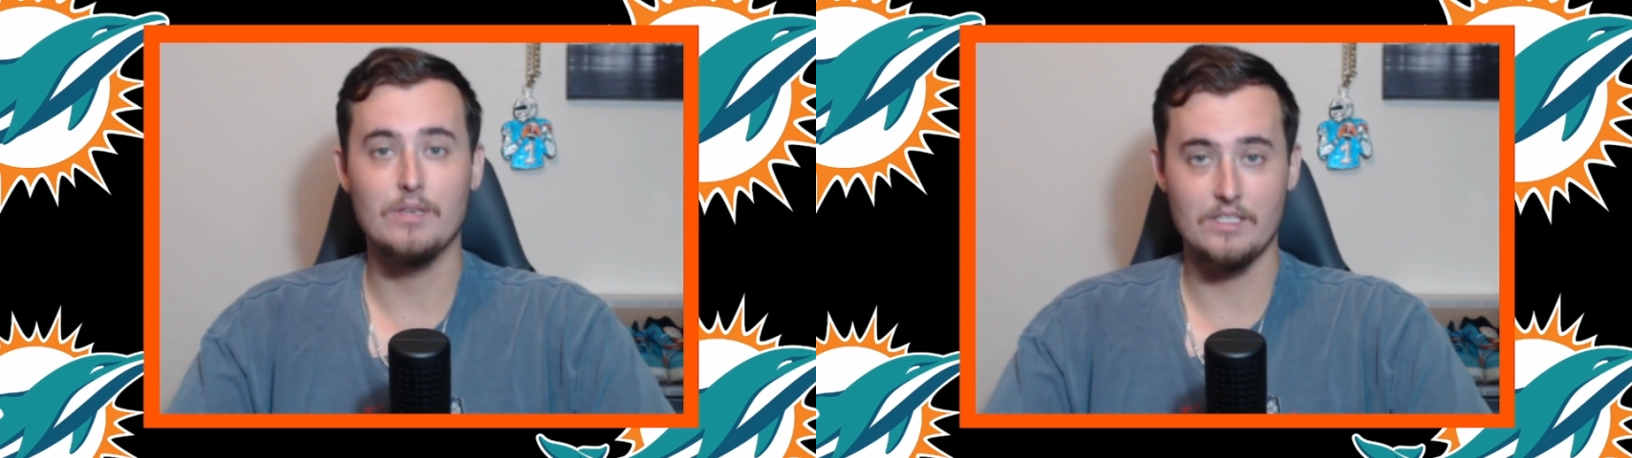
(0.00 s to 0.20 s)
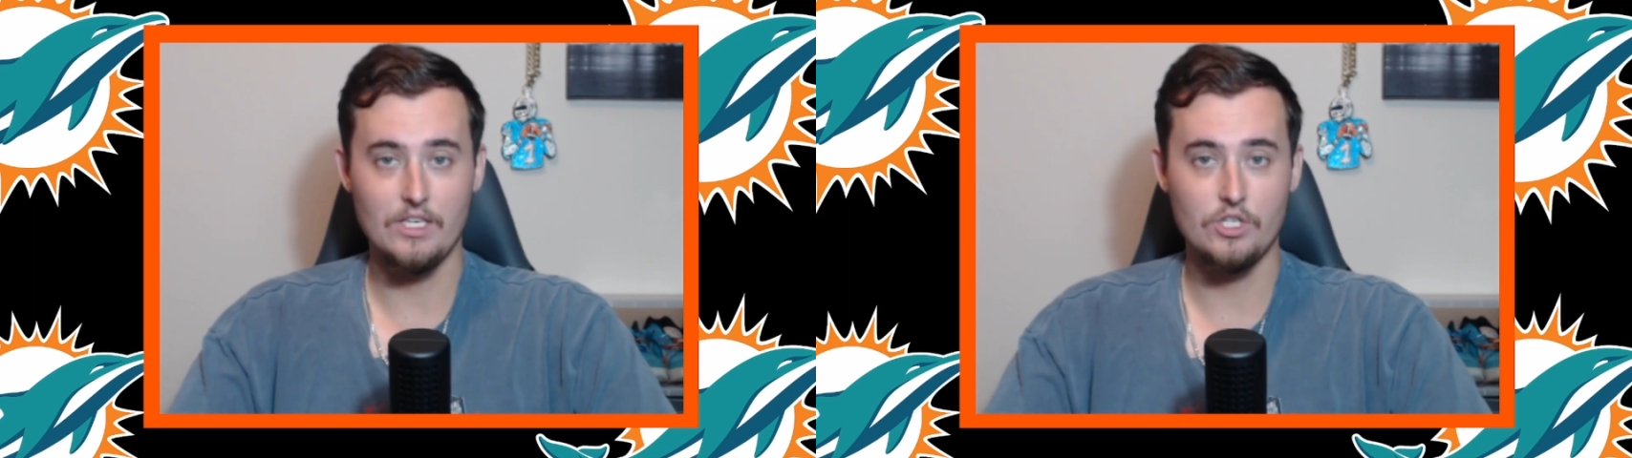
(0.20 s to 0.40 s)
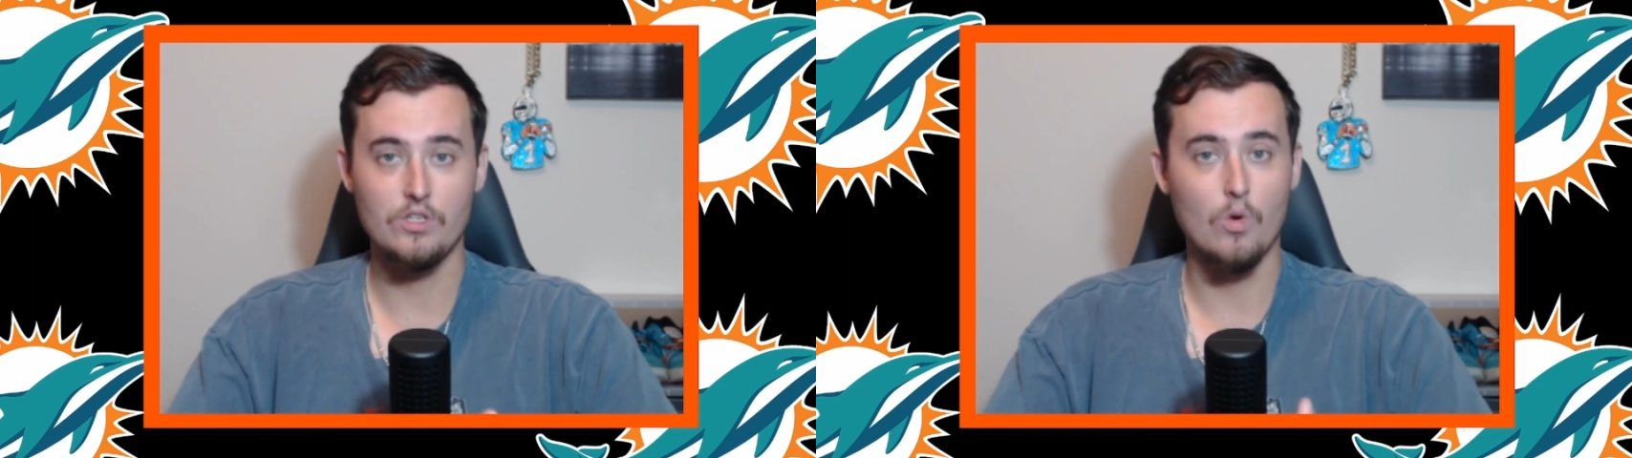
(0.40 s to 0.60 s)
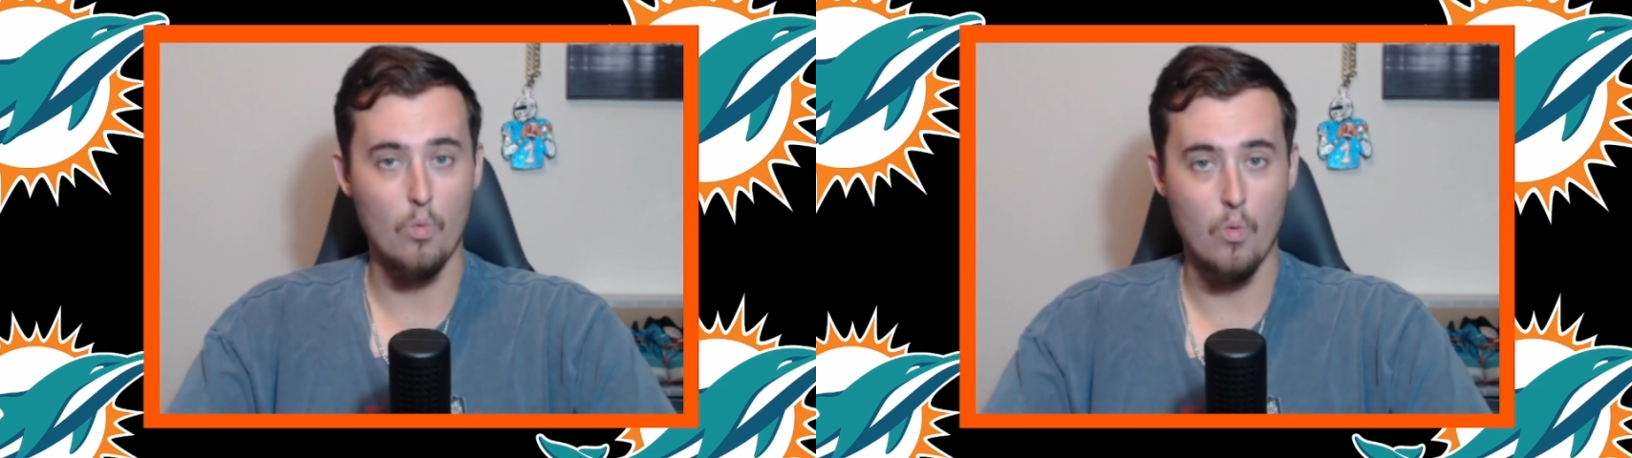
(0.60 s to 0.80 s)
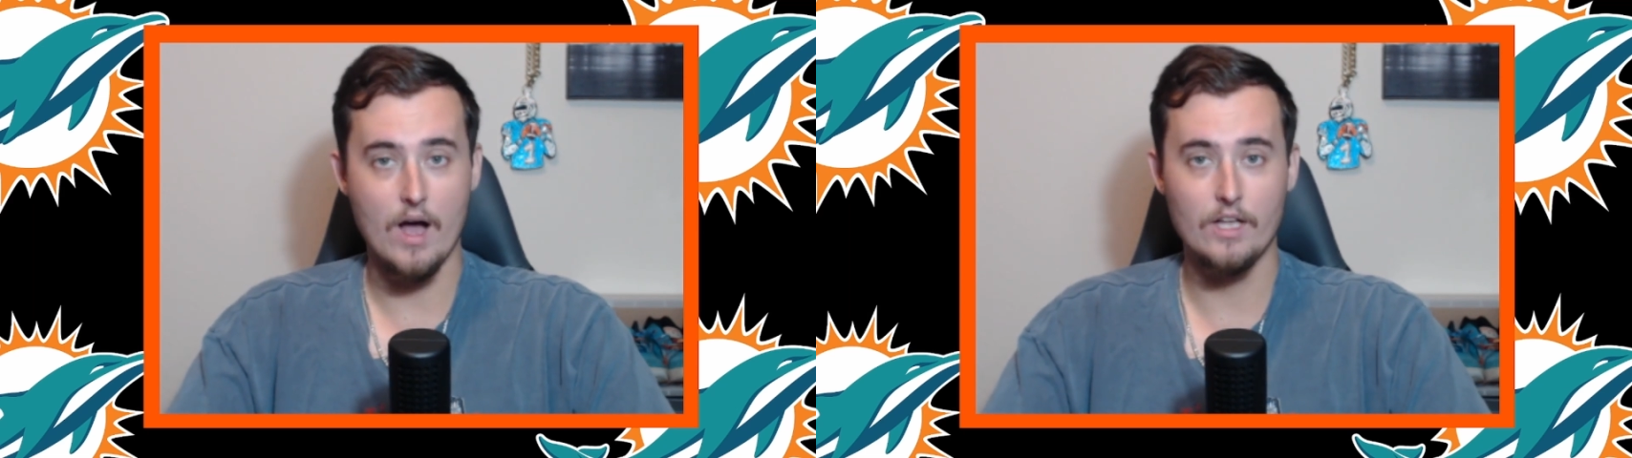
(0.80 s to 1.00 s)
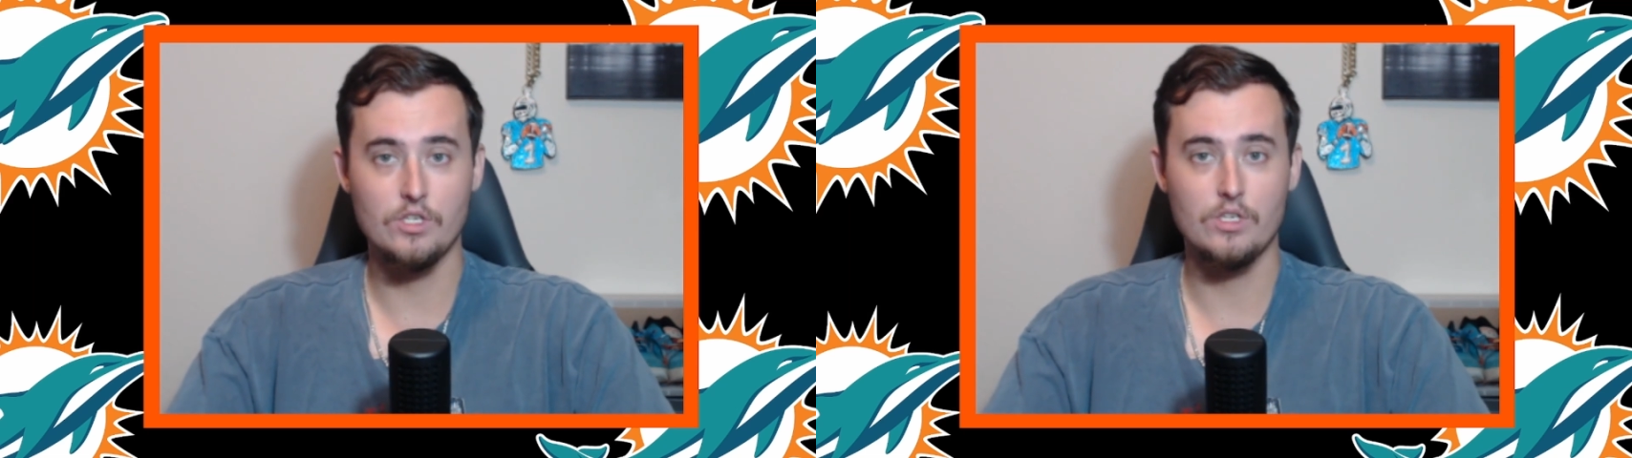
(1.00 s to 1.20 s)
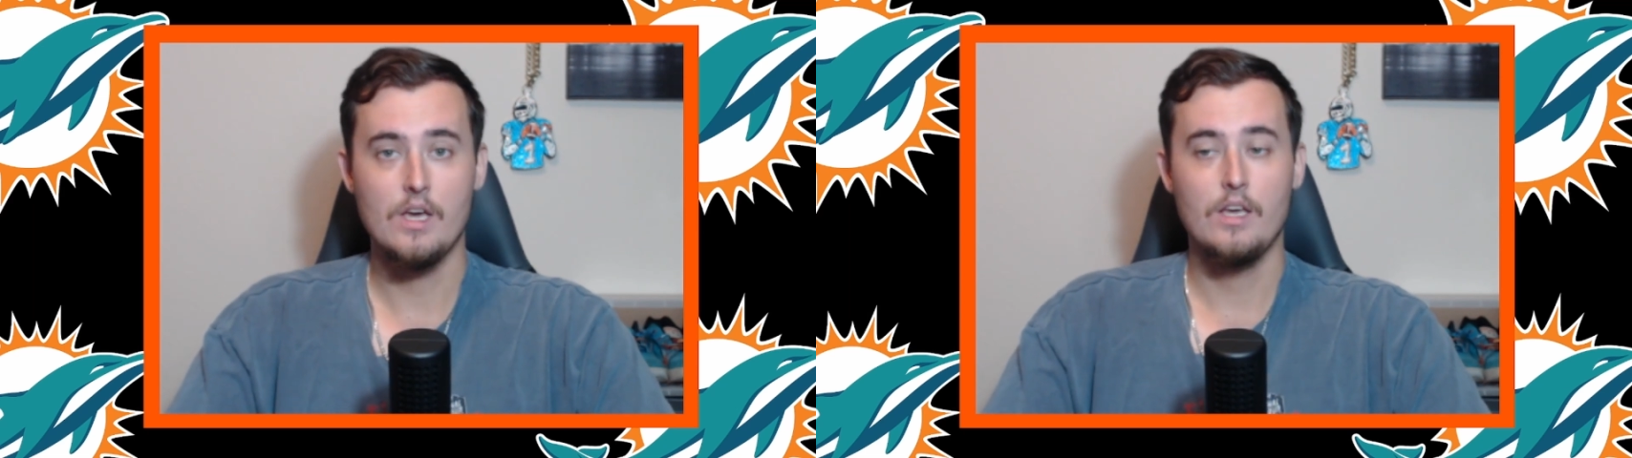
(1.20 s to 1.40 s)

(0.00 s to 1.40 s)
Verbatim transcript: position to watch.